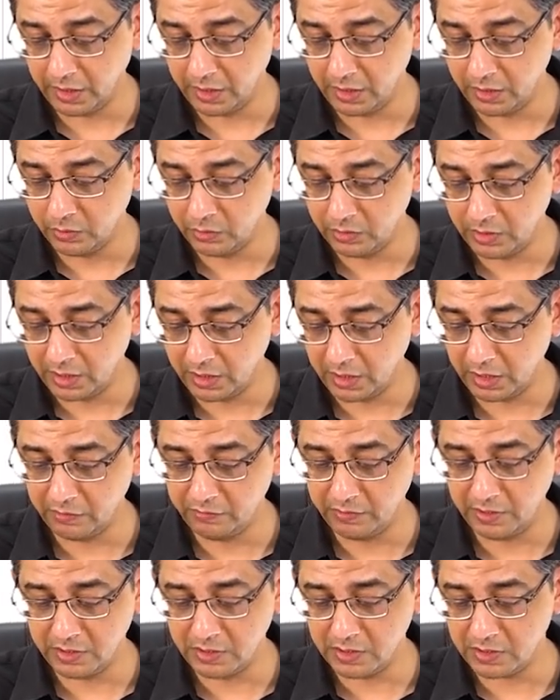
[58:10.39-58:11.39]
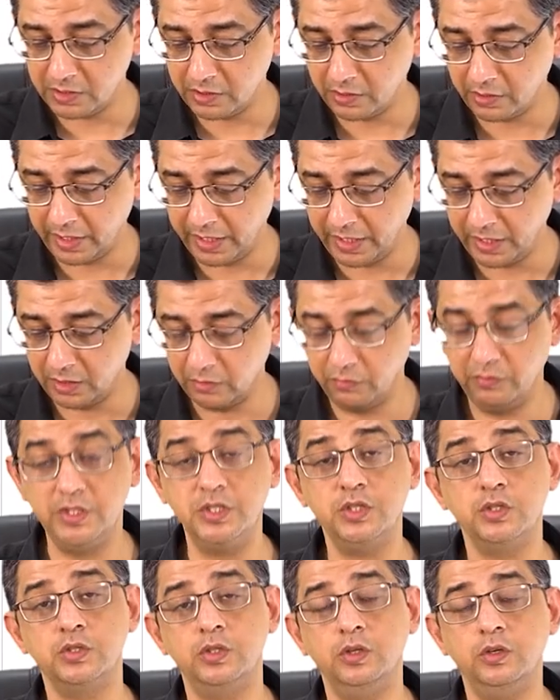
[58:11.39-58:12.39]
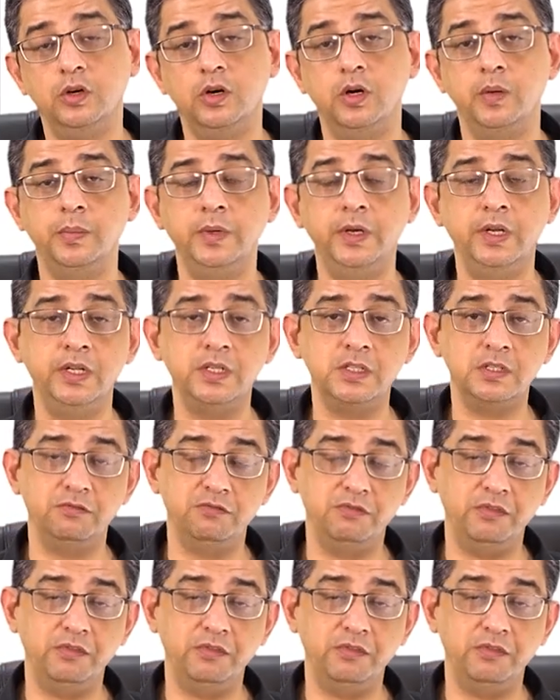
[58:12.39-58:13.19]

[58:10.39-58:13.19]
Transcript: tell you that if they just write which is the commonest